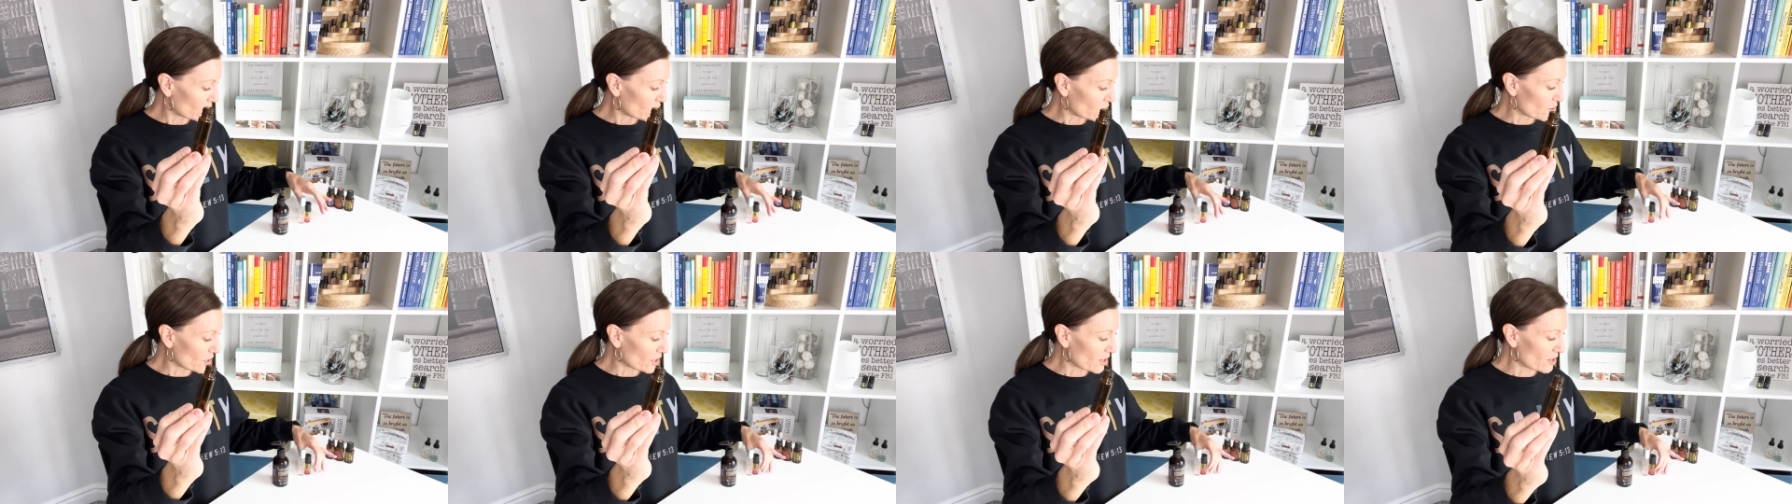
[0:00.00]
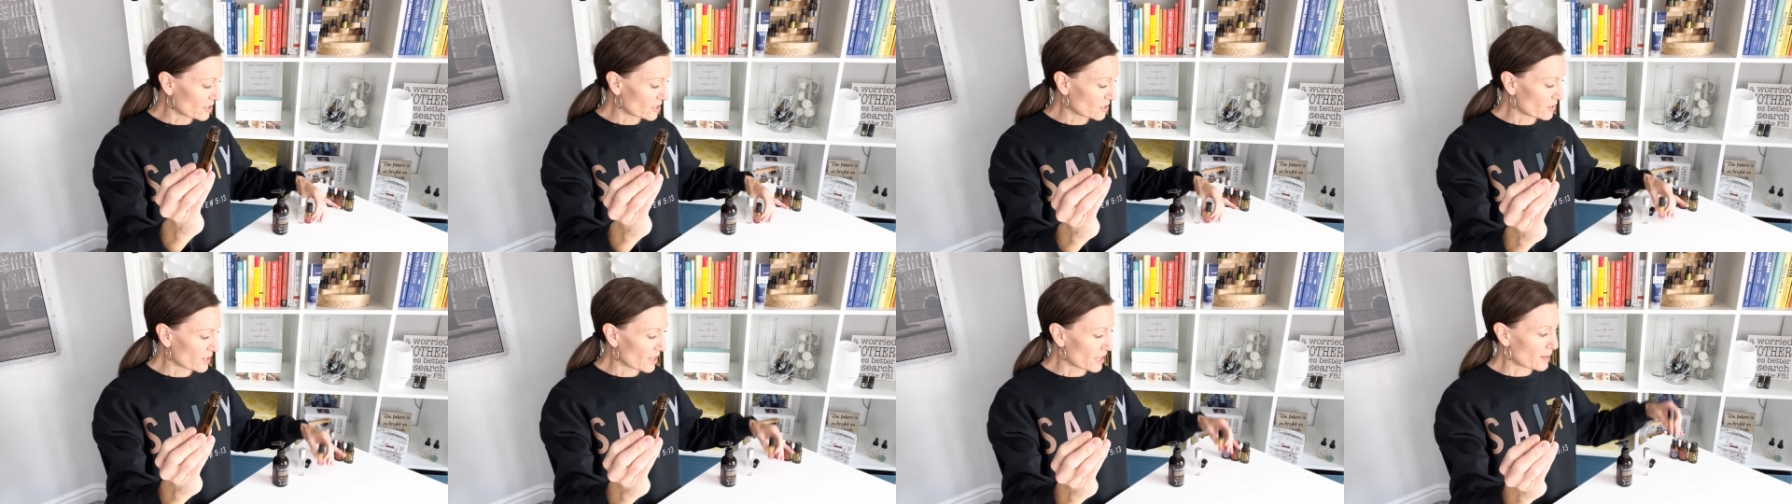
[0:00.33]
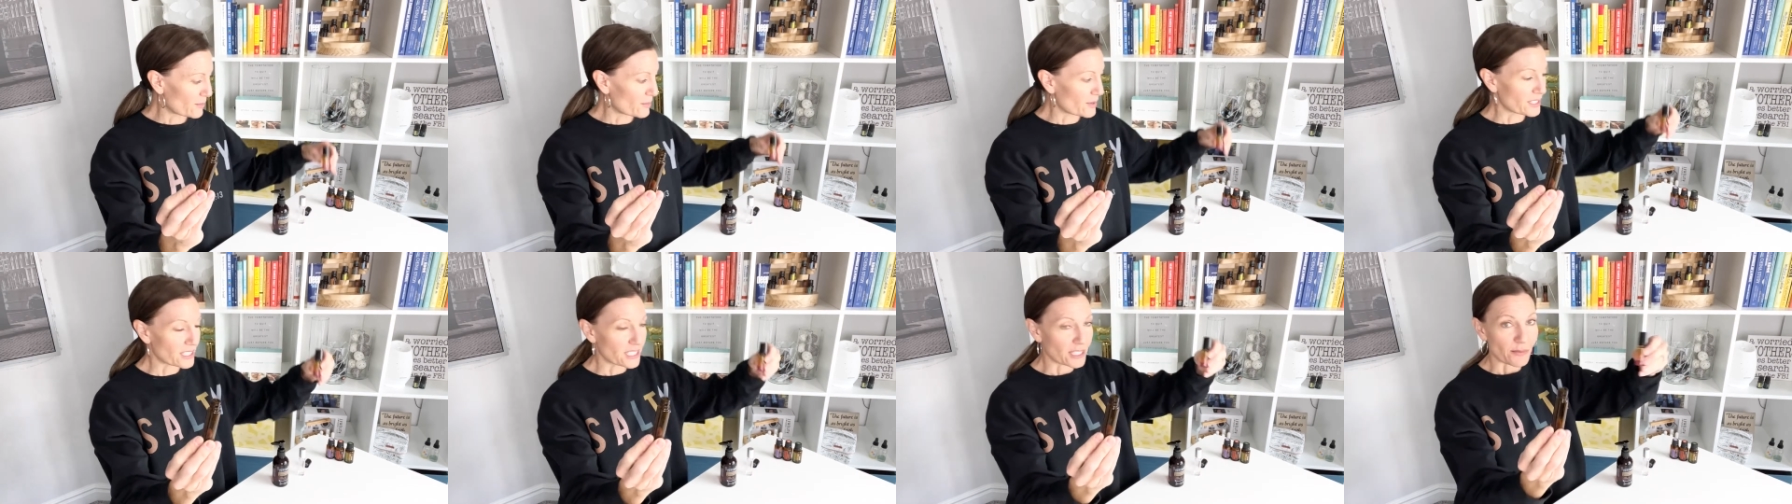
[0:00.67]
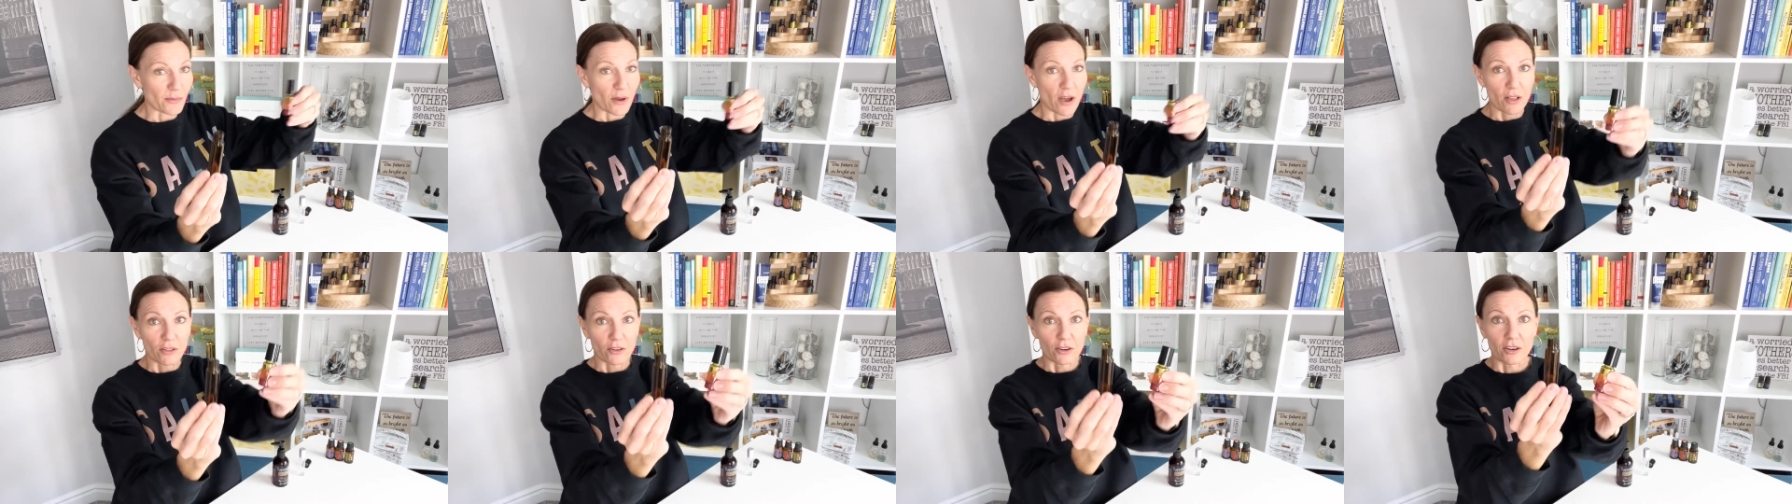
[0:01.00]
You can also get them in
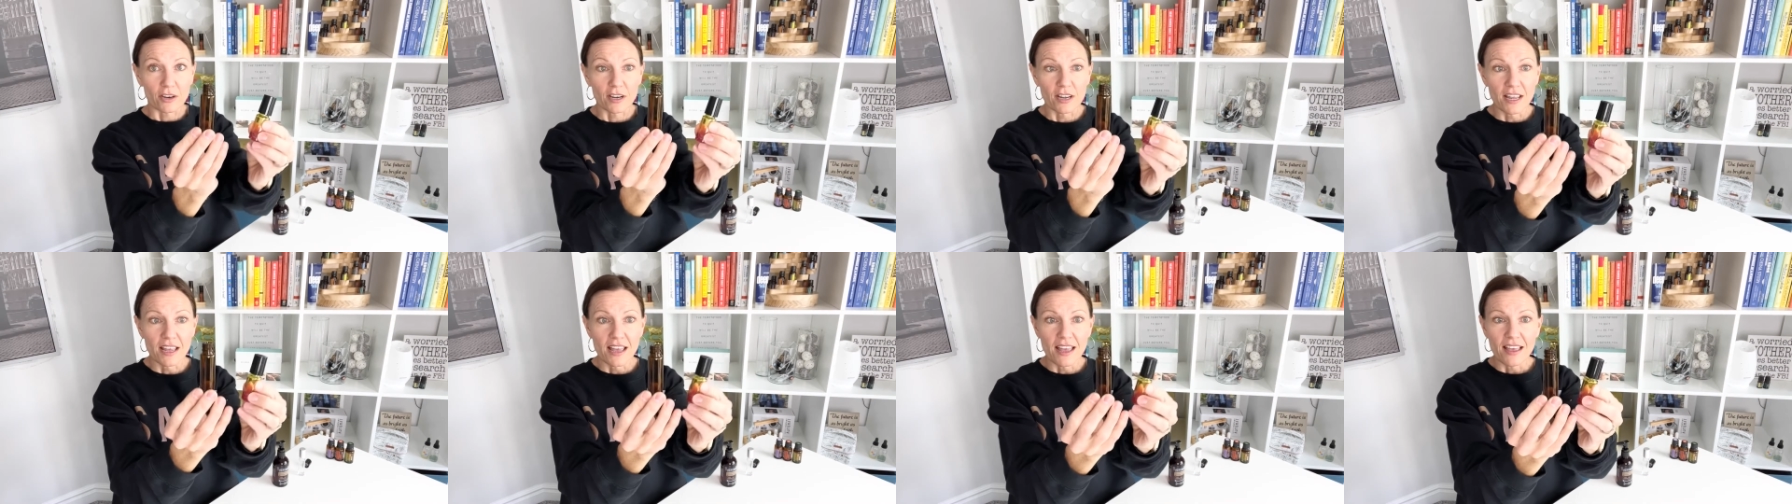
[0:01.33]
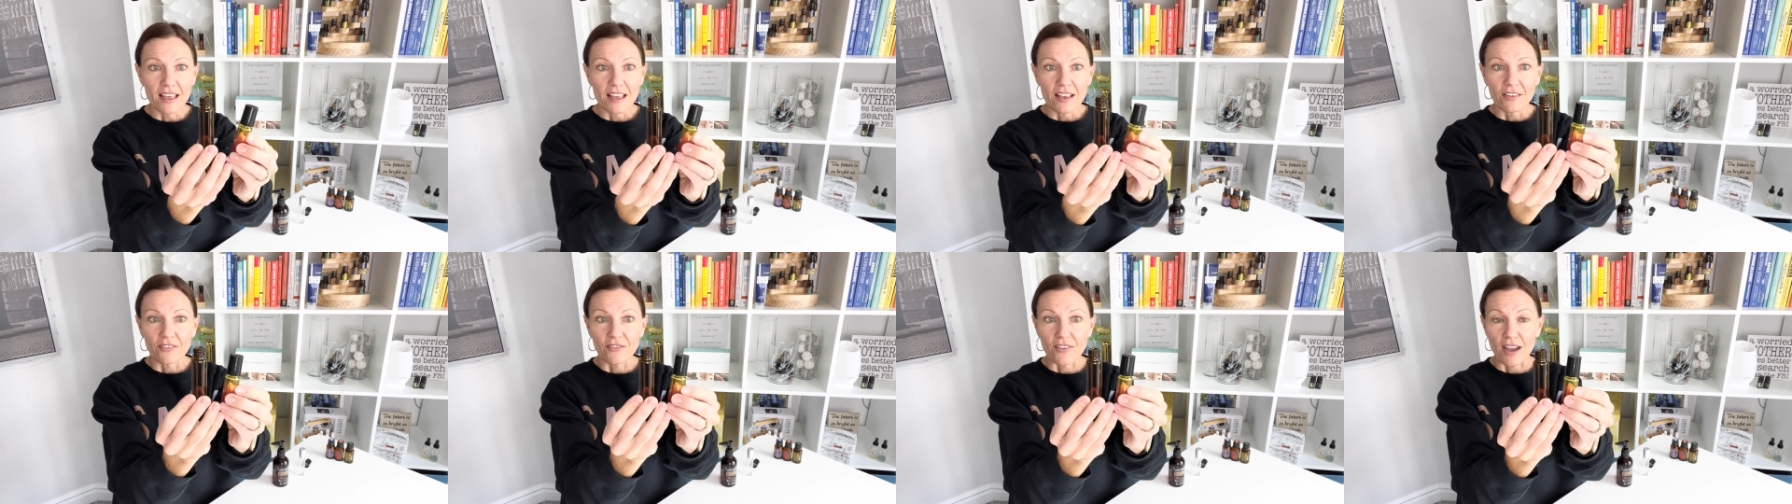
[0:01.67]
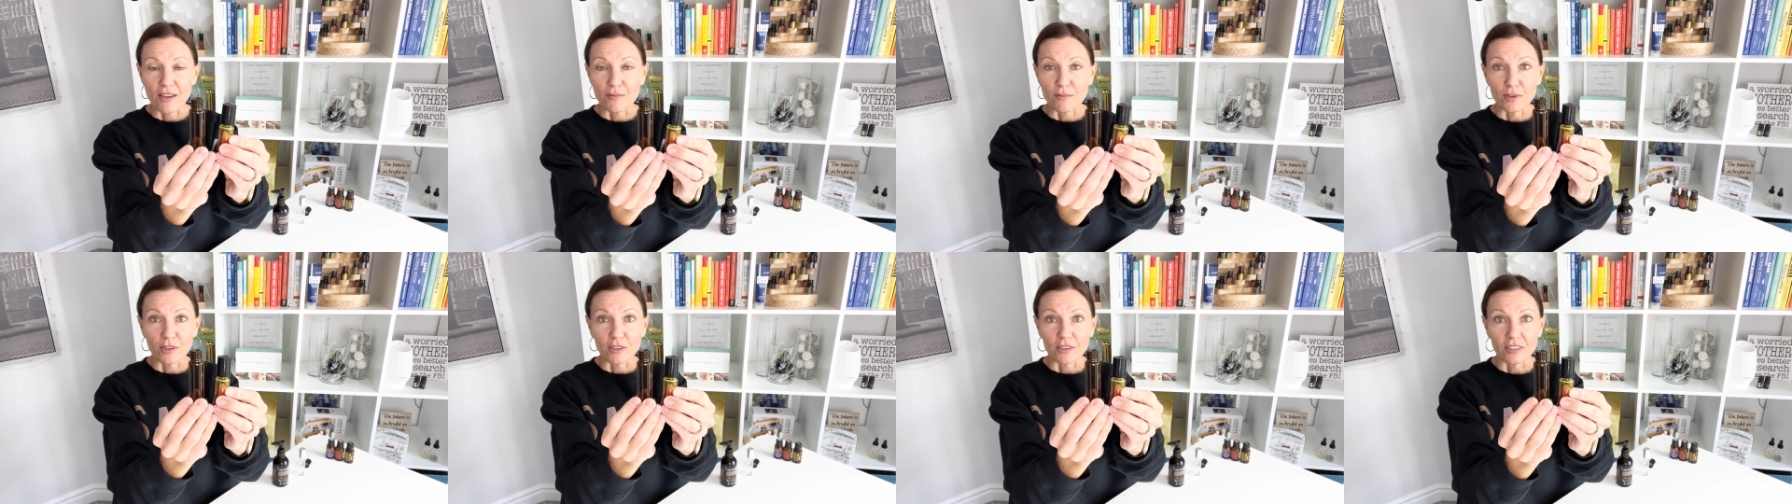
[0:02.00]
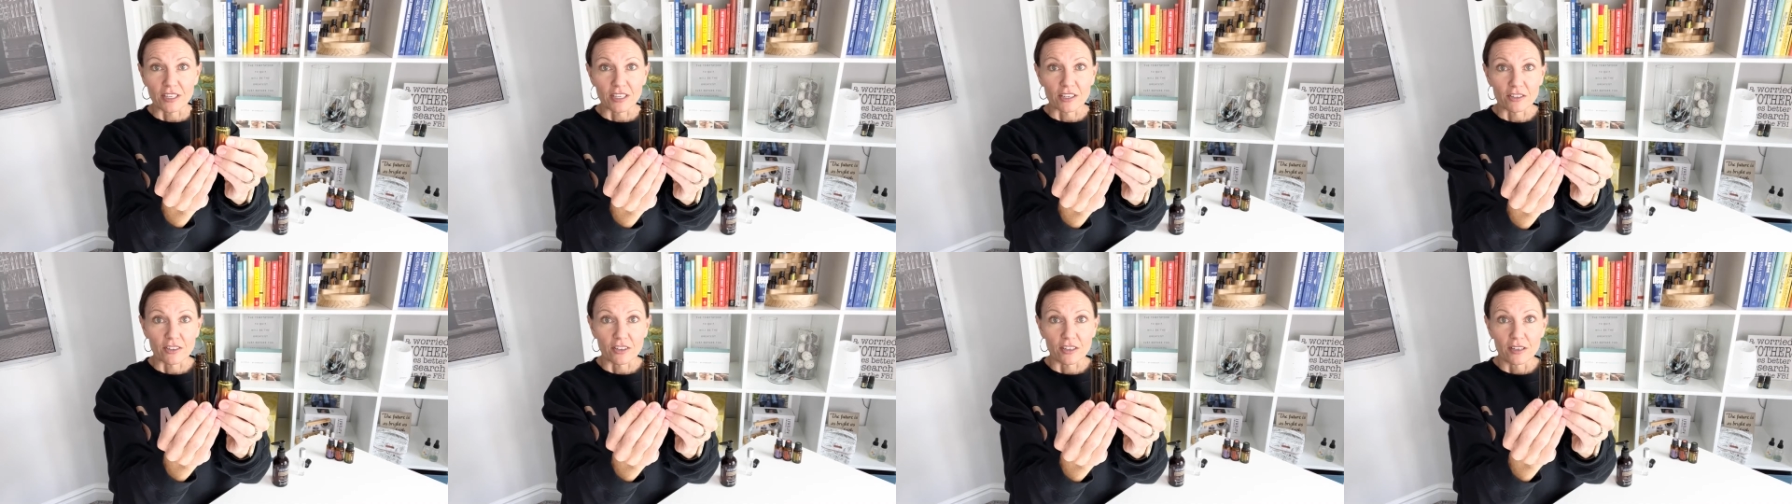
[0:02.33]
smaller 5
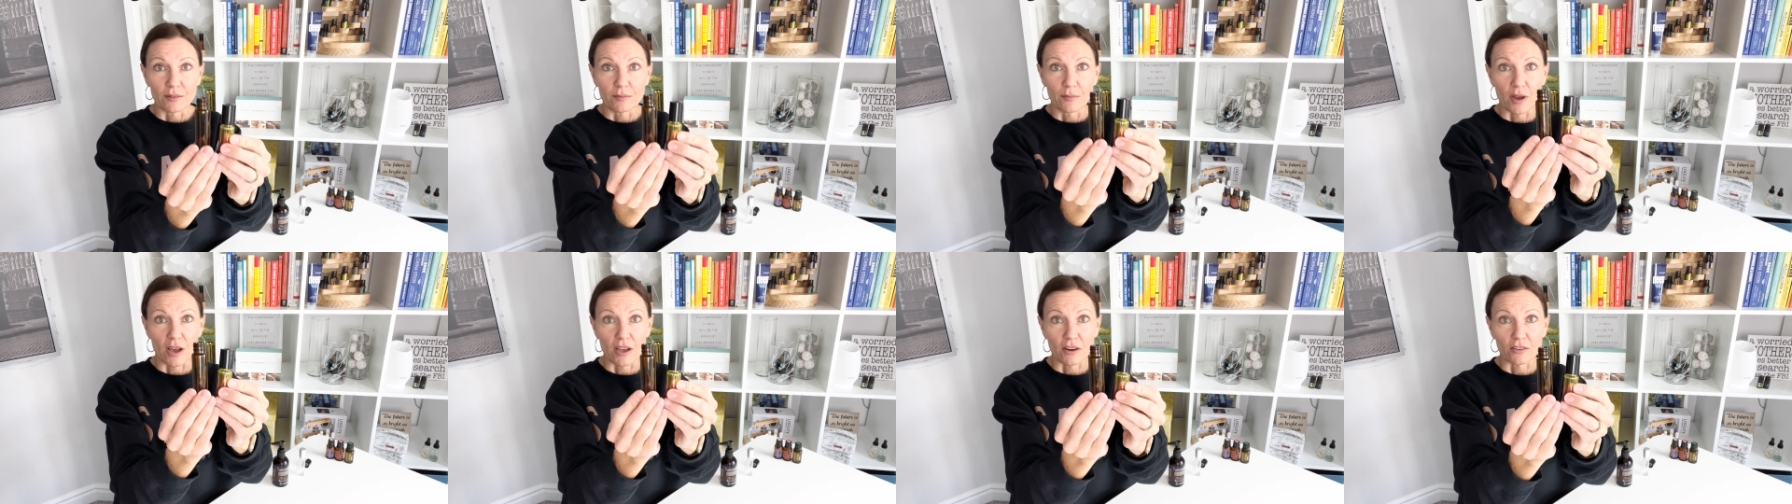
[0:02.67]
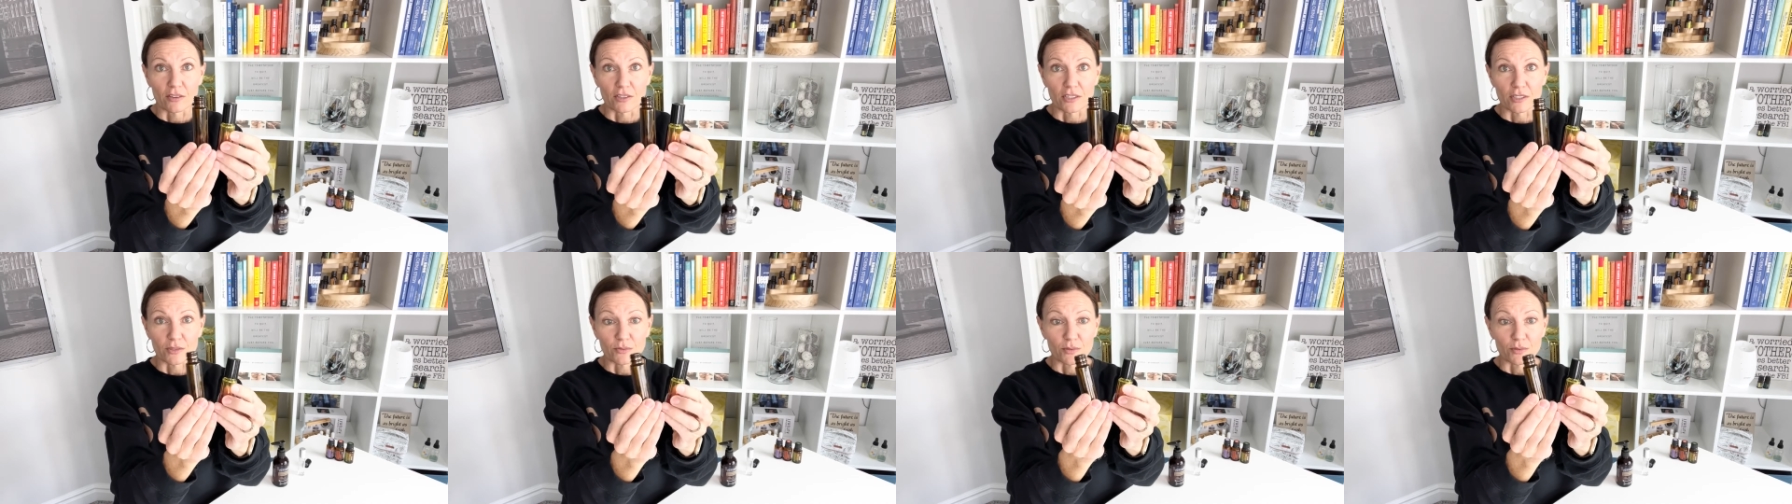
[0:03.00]
milliliter bottles,